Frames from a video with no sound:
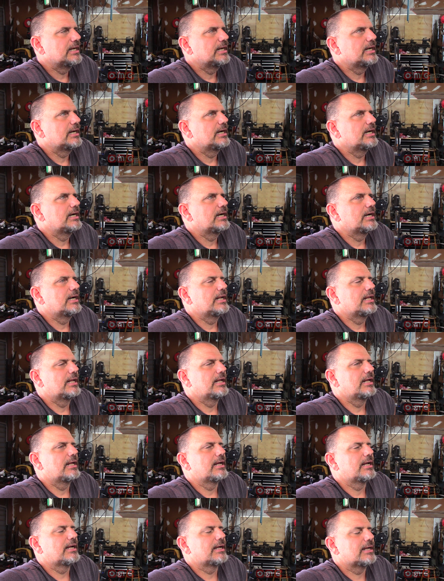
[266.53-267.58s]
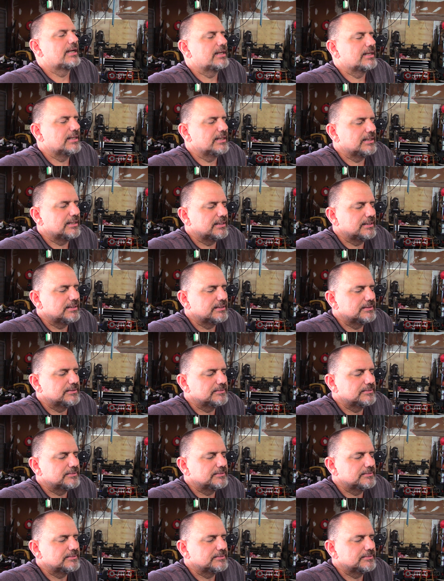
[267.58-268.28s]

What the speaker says: Nothing is said.